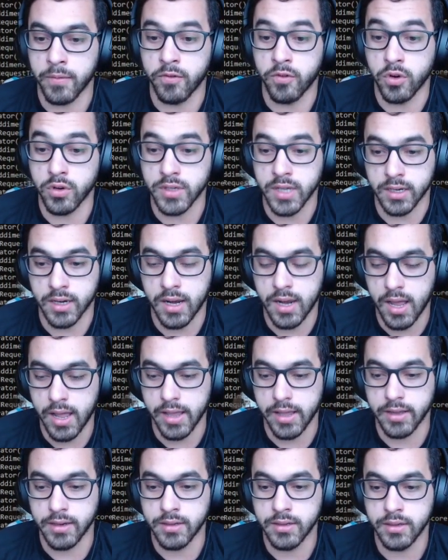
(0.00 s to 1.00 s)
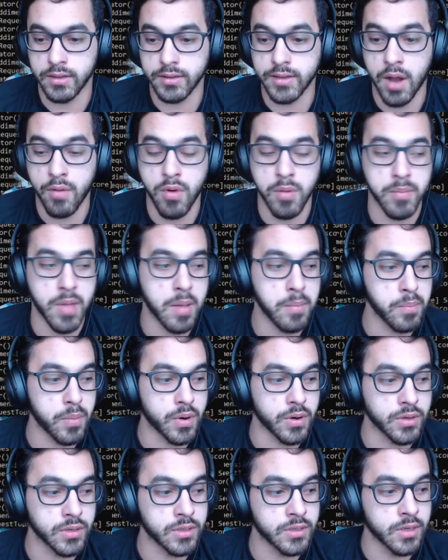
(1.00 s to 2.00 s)
for that client that
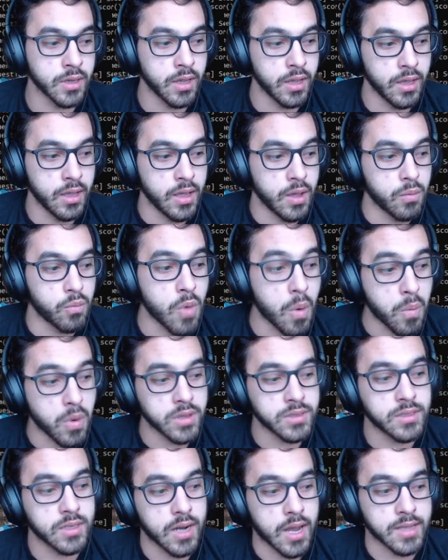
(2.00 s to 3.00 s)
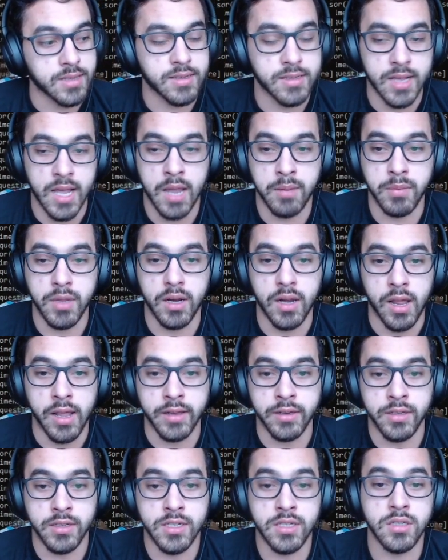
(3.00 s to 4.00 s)
remembers what was the last time the
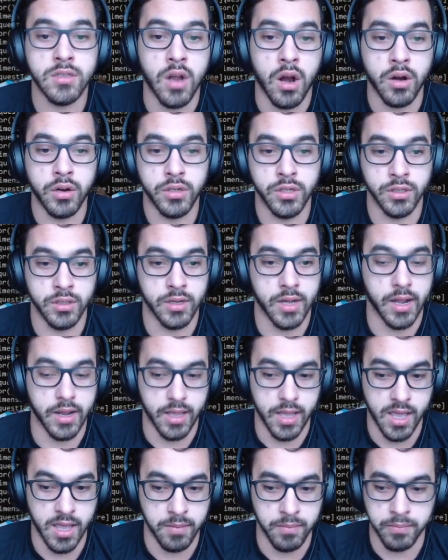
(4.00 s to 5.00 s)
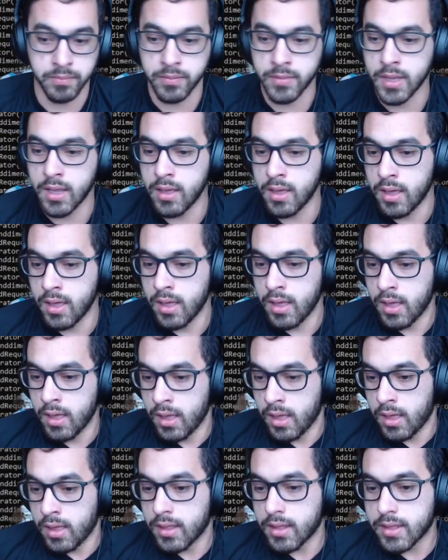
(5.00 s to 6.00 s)
client started a game.
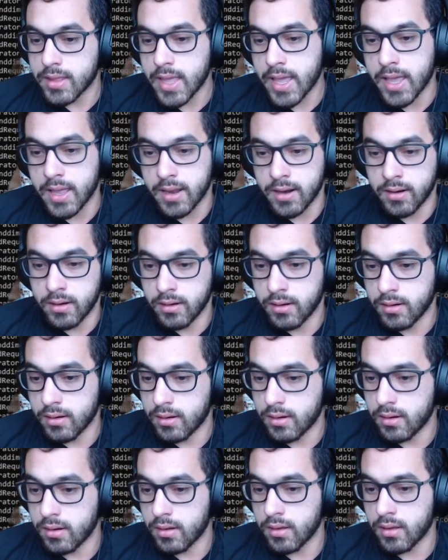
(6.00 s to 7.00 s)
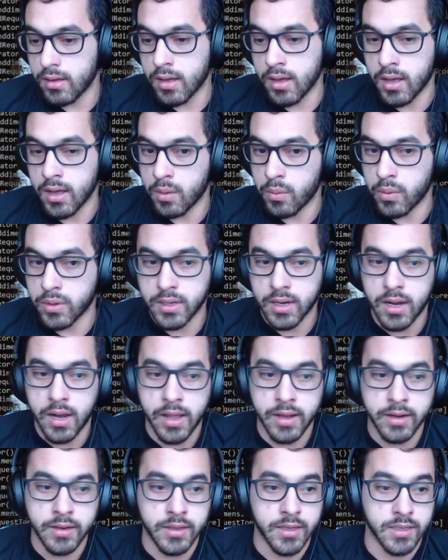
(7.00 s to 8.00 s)
Then, when the
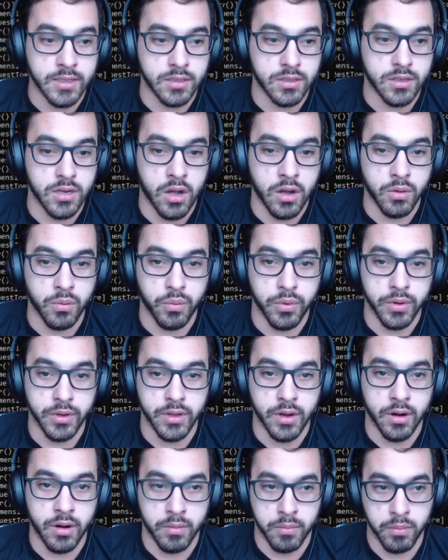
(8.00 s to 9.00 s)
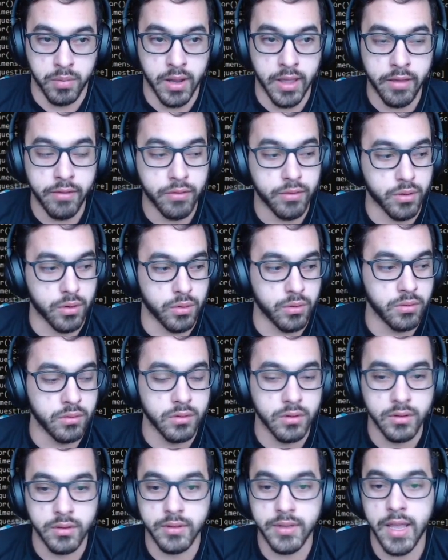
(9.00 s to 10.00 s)
client is done with their
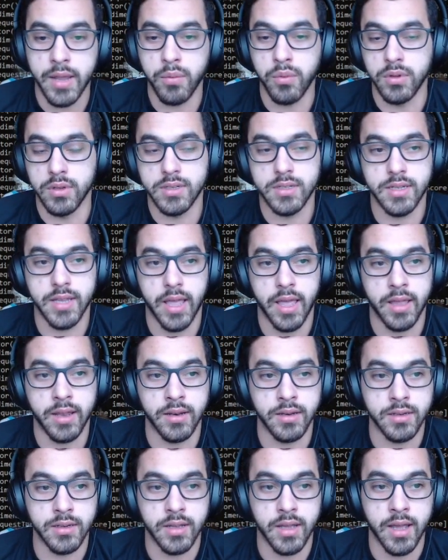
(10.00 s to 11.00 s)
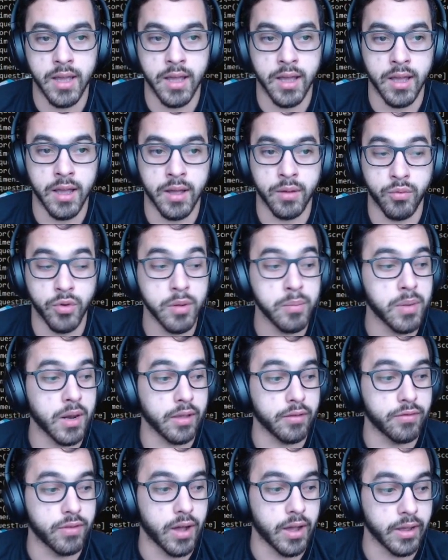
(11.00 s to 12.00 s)
playthrough, they will send a
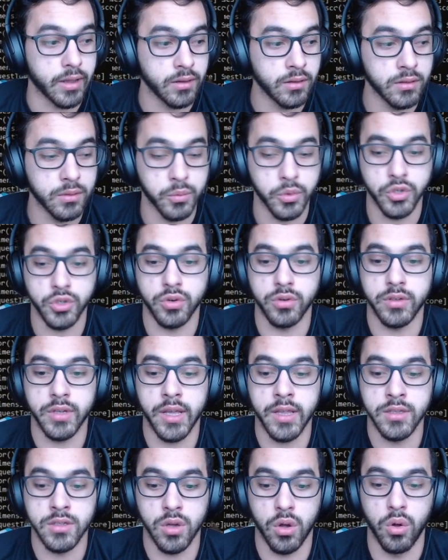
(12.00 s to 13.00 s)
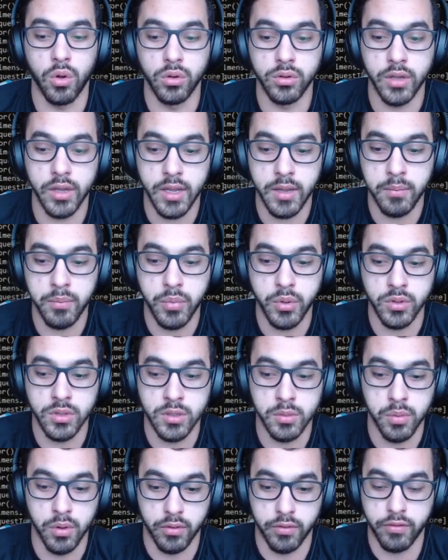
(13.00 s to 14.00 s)
replay file which contains all the
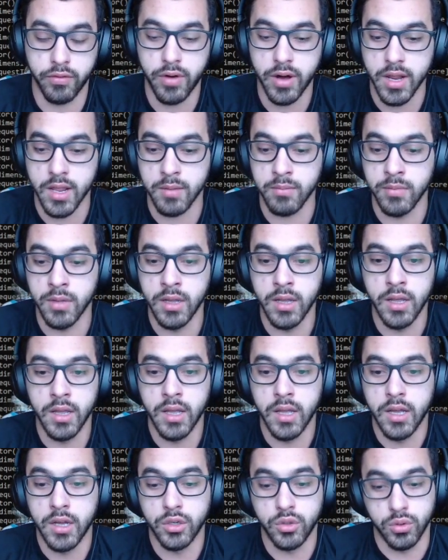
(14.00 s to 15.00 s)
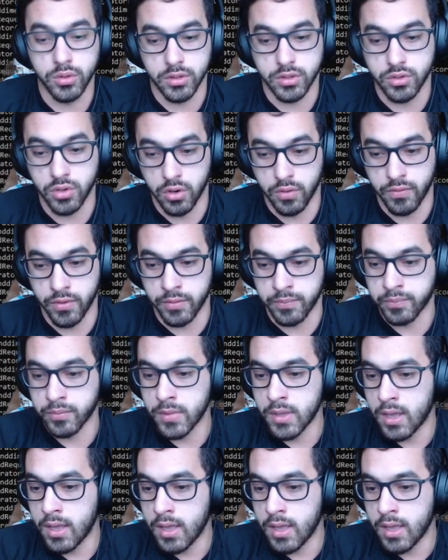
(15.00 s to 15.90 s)
inputs per frame to the server.